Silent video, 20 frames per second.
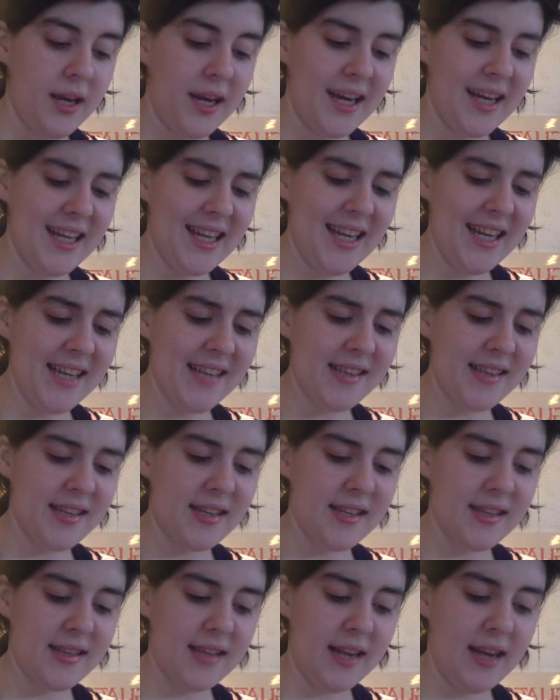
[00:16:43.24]
At
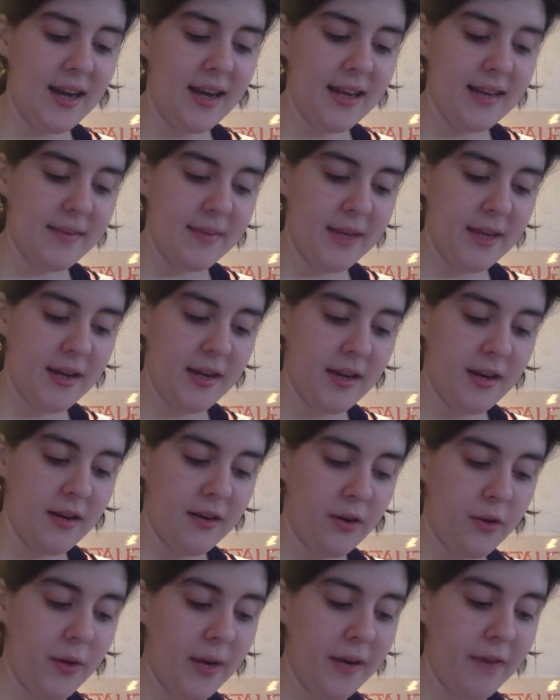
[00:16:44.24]
least, said I, as we heard
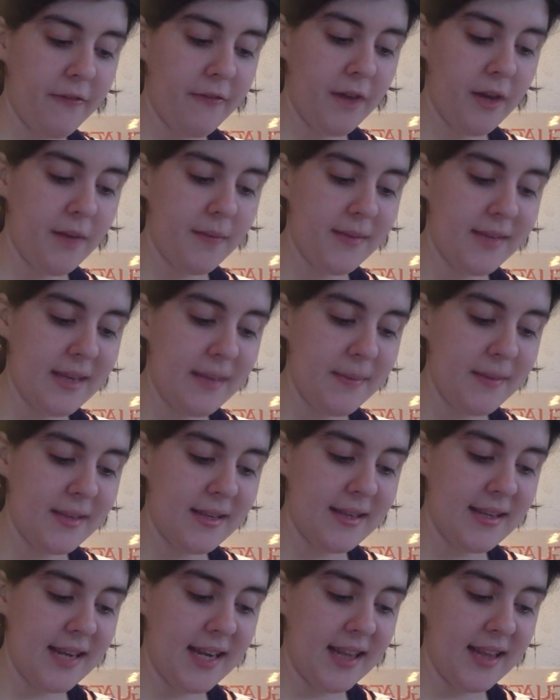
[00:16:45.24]
her quick, firm steps
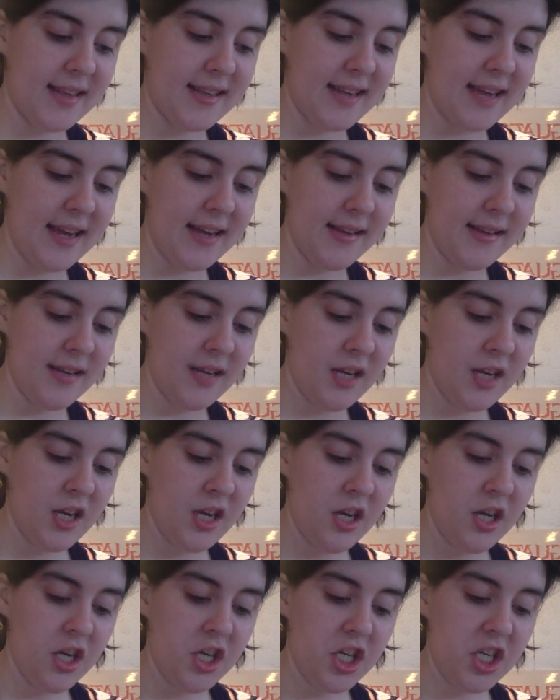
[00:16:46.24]
descending the stairs,
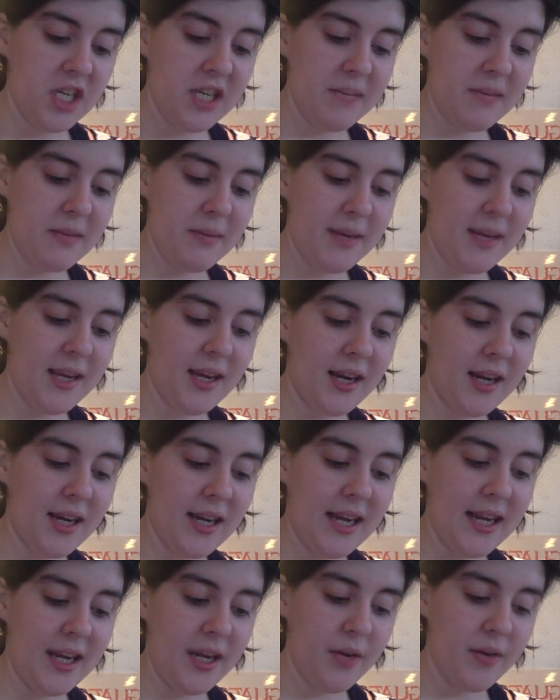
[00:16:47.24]
she seems to be a young
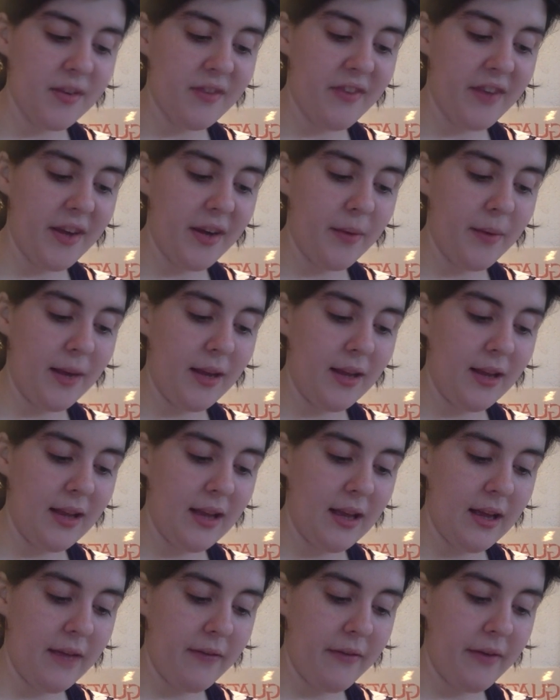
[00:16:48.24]
lady who is very well,
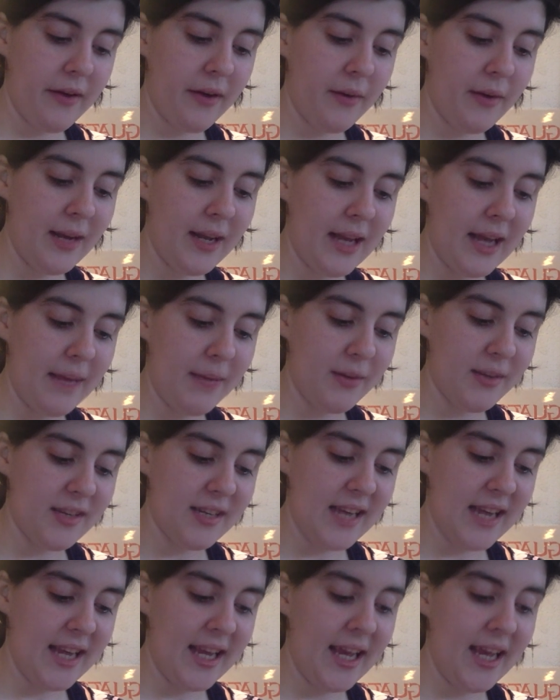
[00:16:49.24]
very well able to
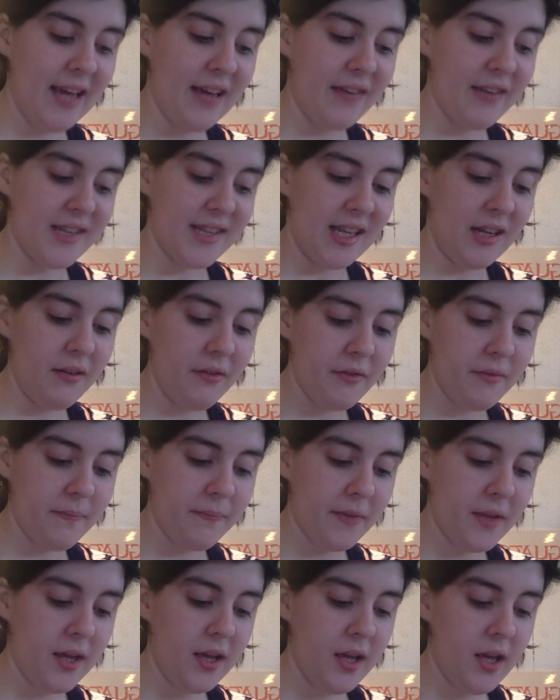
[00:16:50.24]
take care of herself.
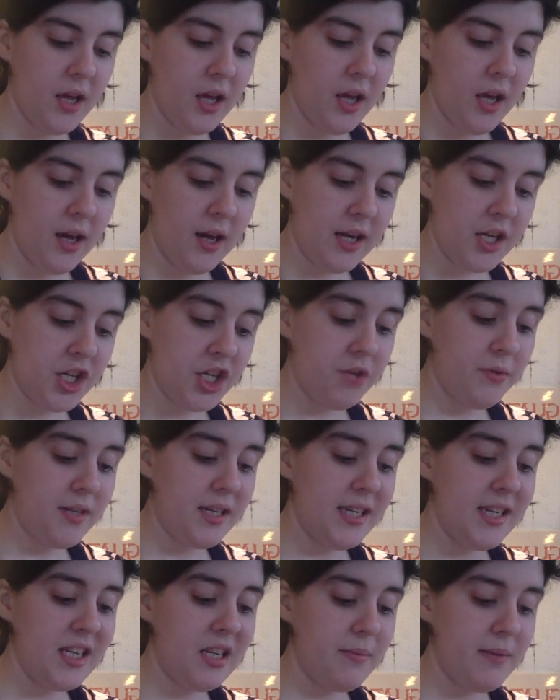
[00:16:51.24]
And she would
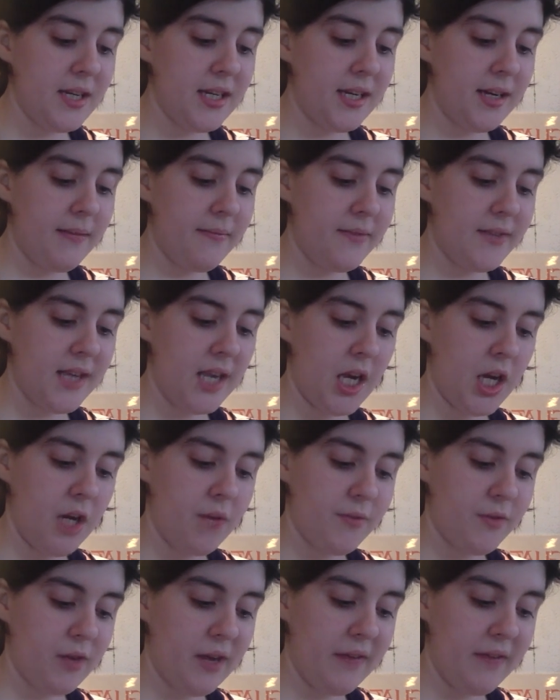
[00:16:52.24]
need to be, said
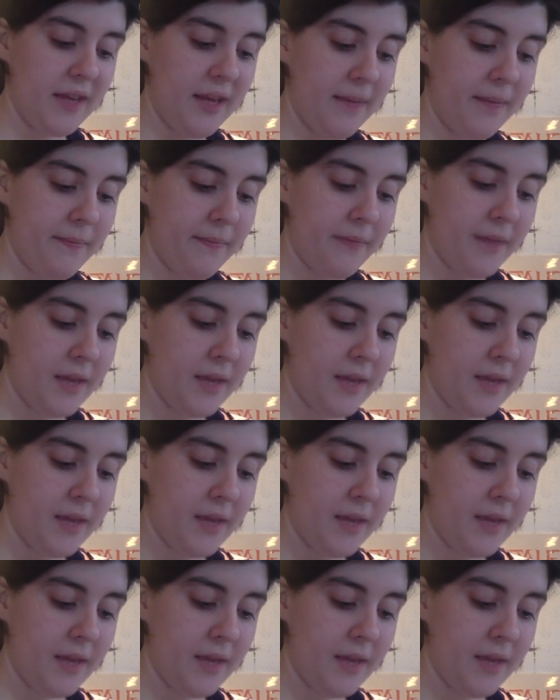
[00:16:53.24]
Holmes gravely.